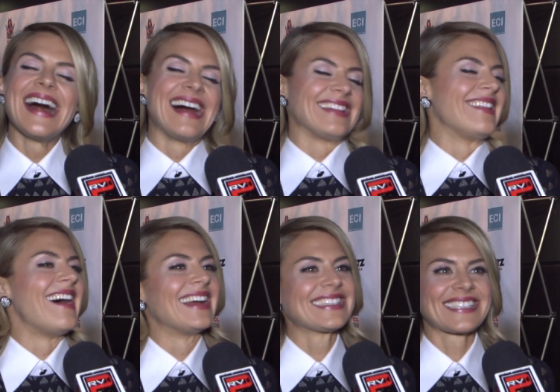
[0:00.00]
not a
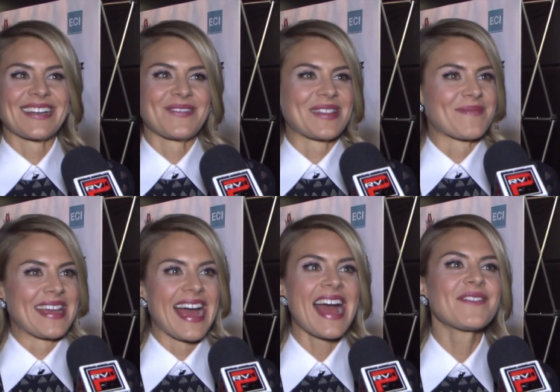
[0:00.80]
lot stuck with
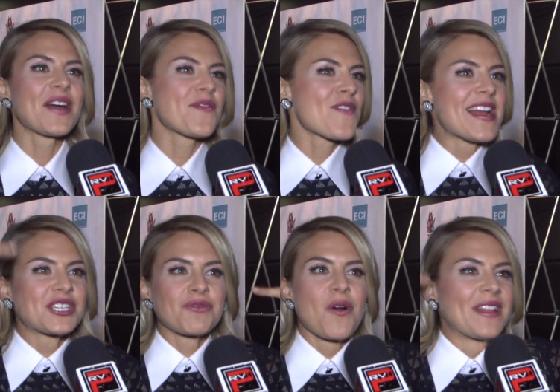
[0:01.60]
me. I've got
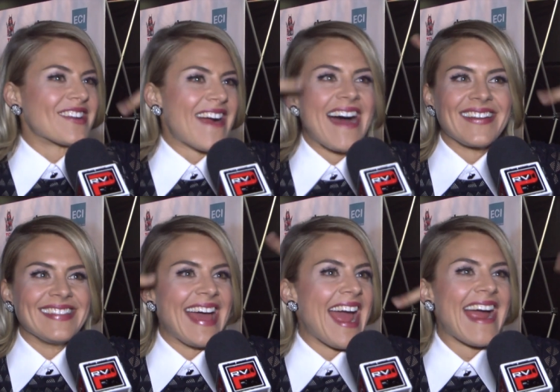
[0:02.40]
French rolling around
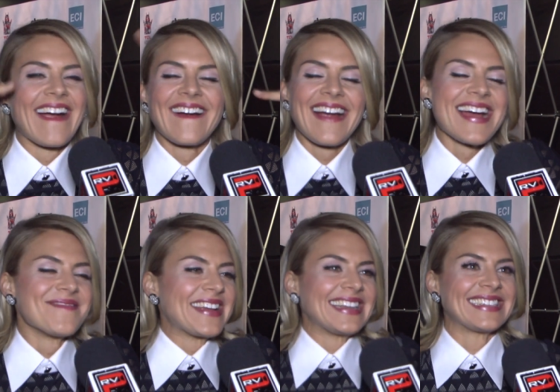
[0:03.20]
in there.
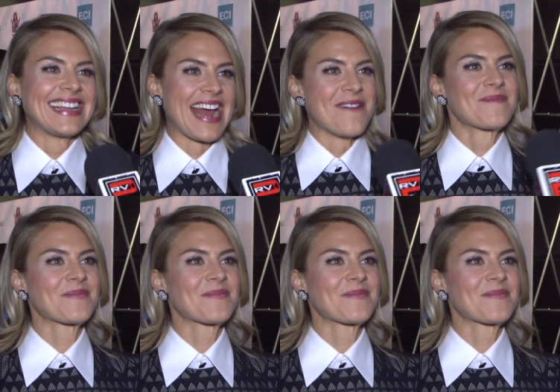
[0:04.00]
I mean, you know. Like,